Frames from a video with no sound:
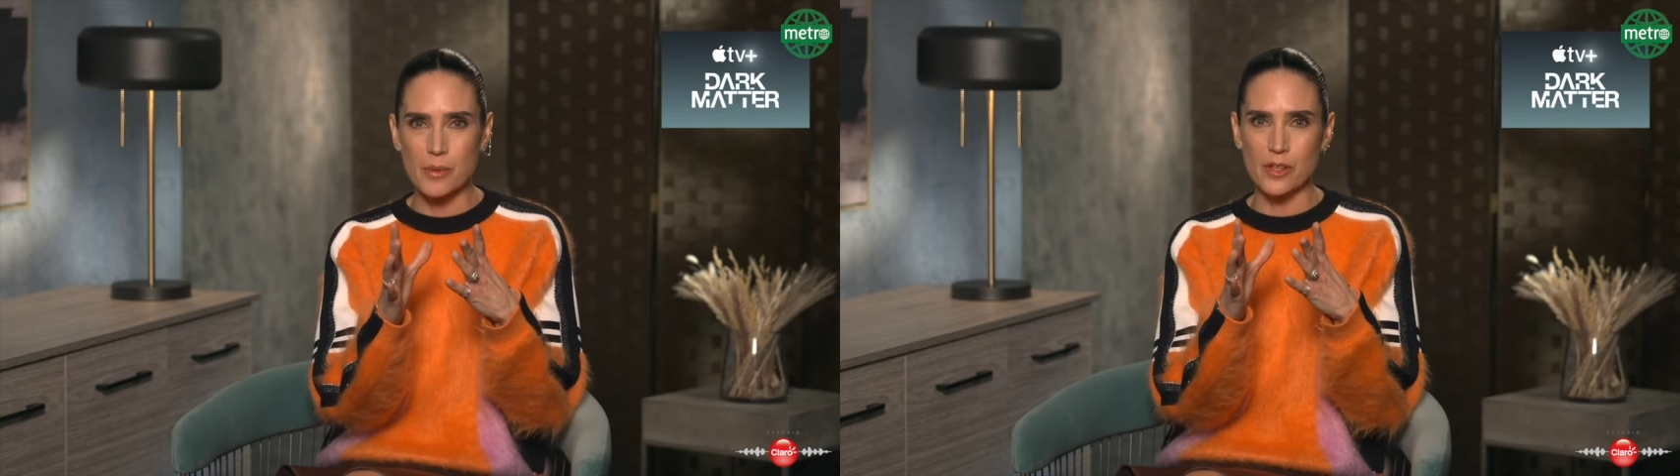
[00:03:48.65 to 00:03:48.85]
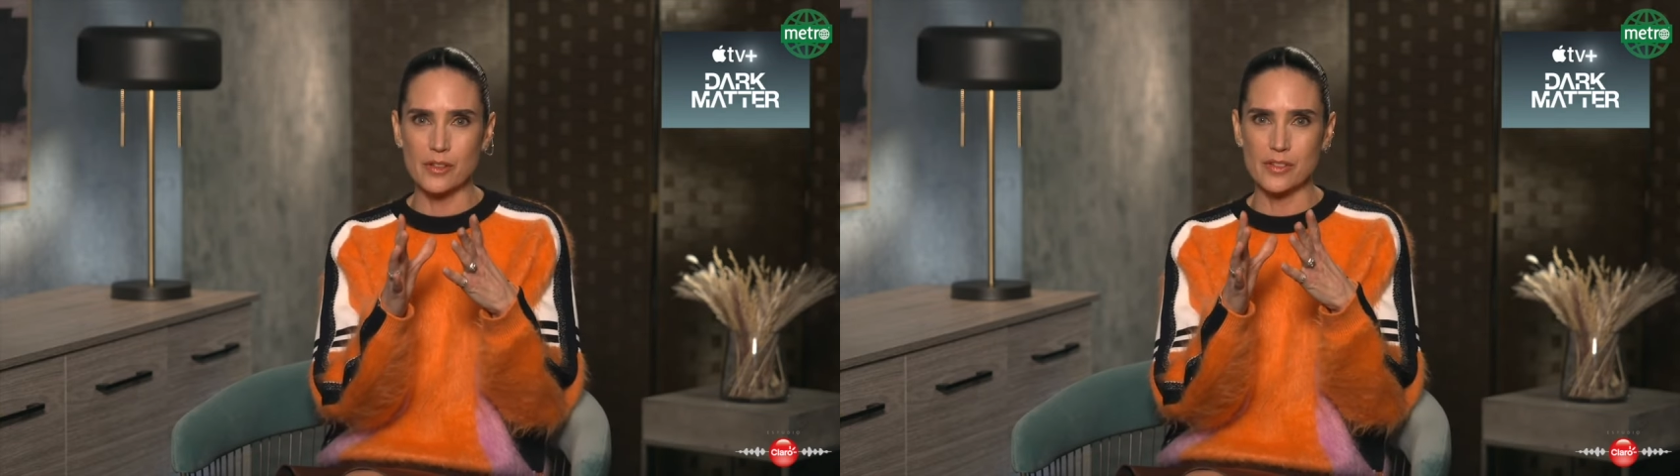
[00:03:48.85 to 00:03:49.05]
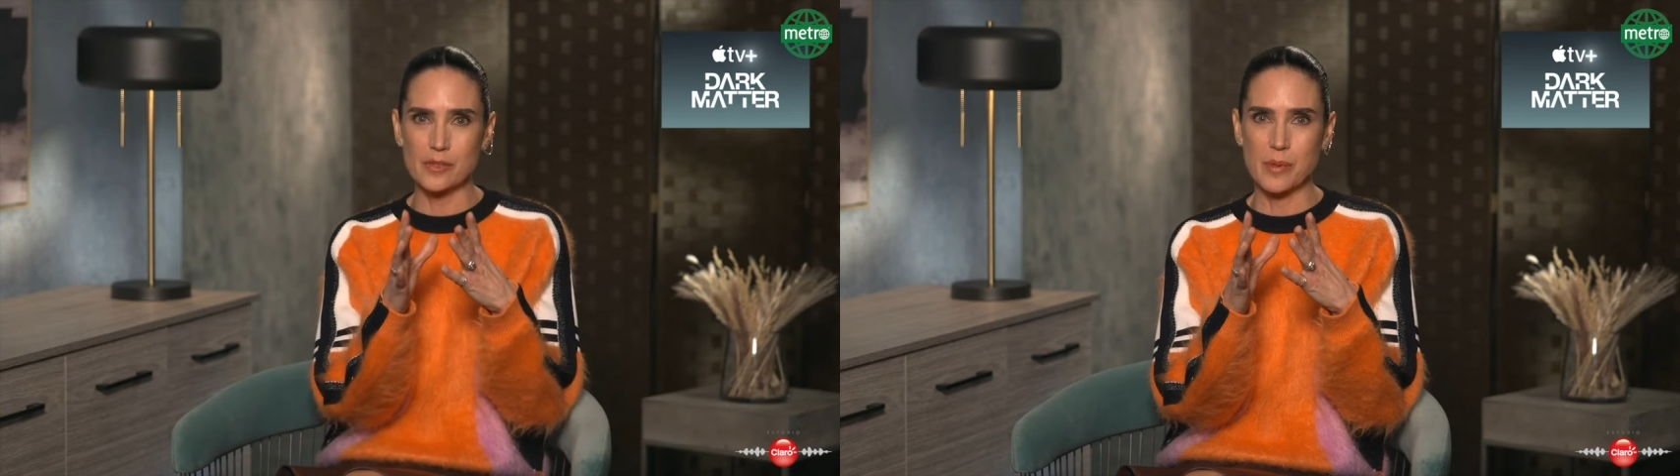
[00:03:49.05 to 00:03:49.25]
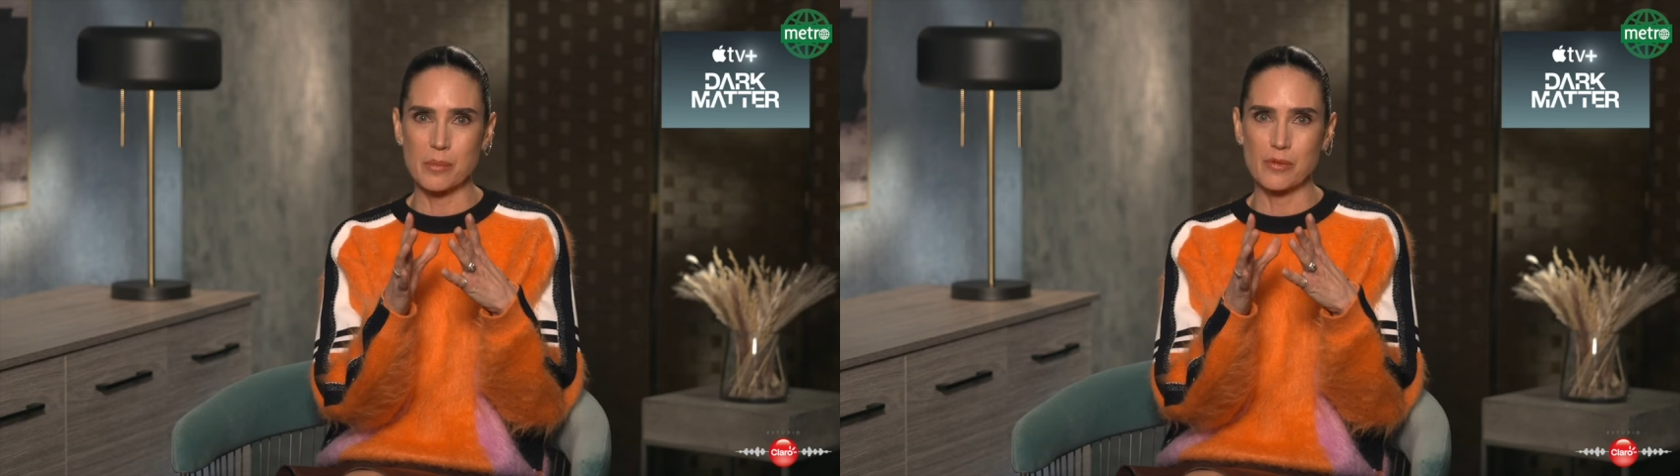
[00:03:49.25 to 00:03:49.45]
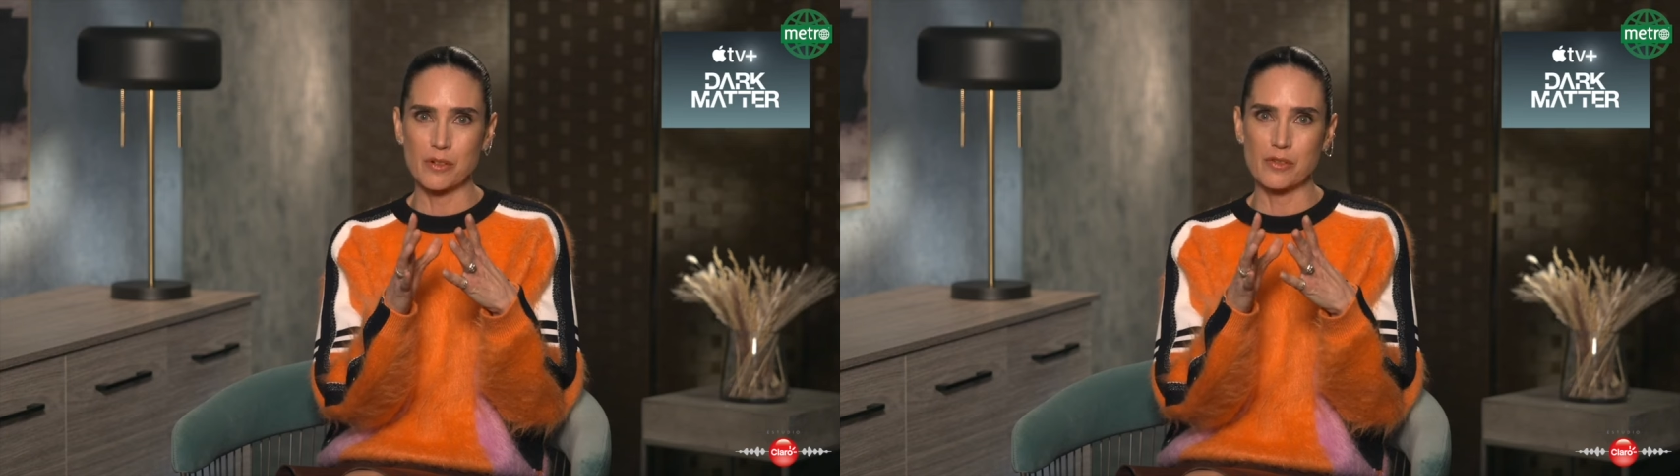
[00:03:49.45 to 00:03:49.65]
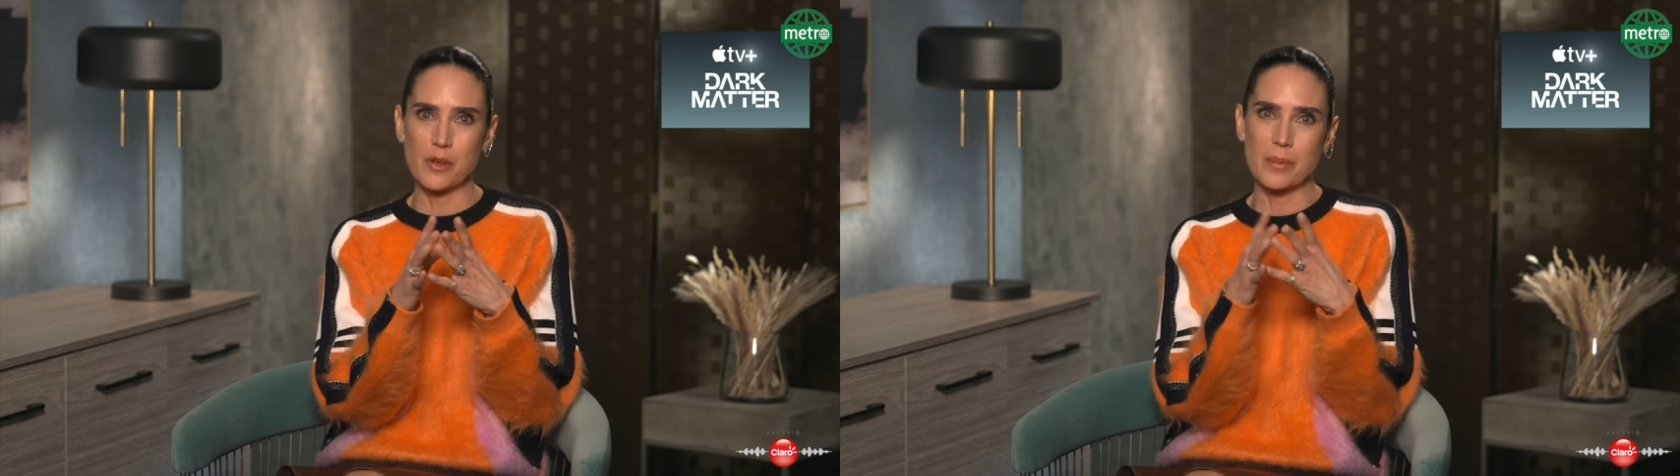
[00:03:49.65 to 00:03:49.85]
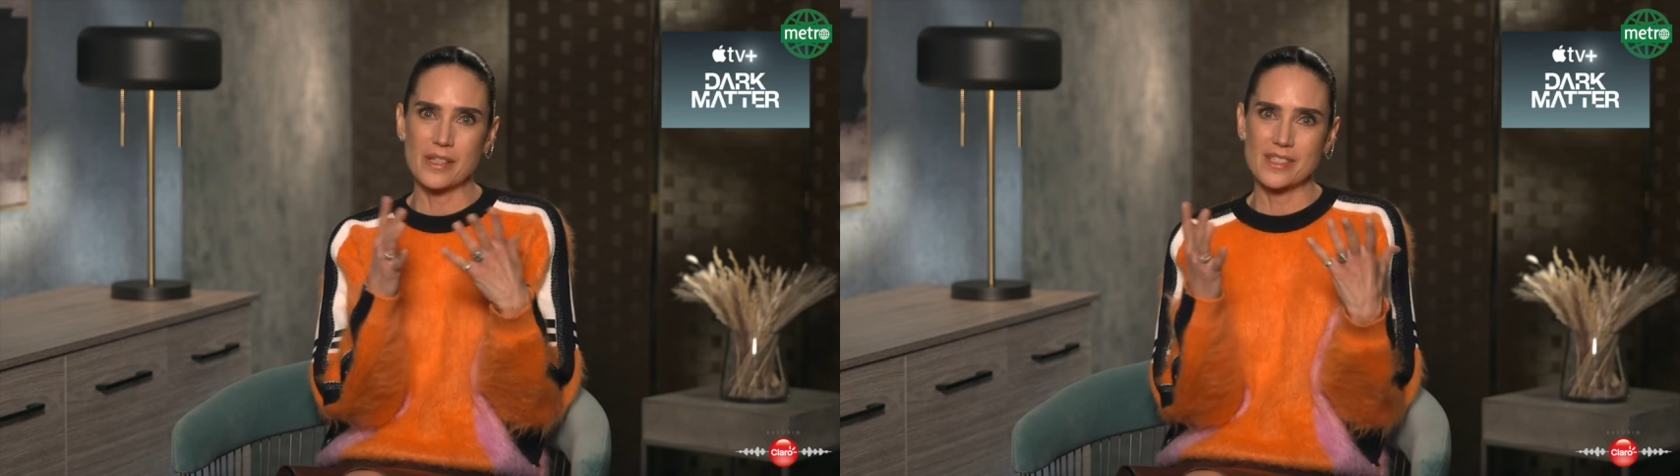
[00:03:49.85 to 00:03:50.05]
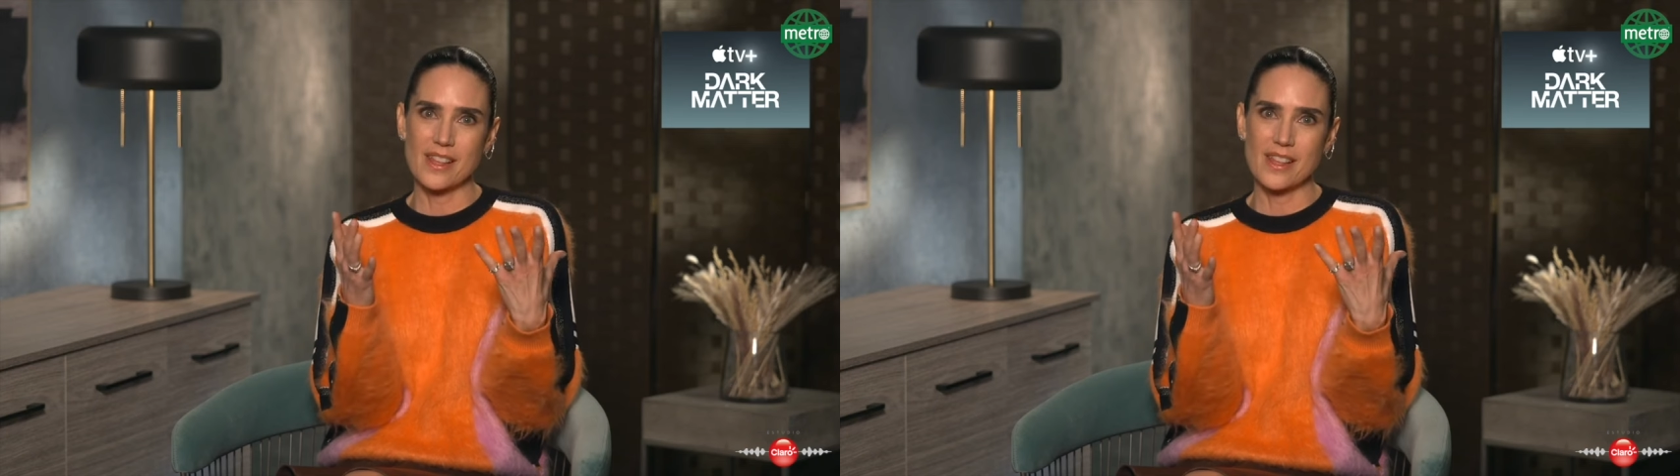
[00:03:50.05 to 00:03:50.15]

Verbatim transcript: with all of these people for a few months,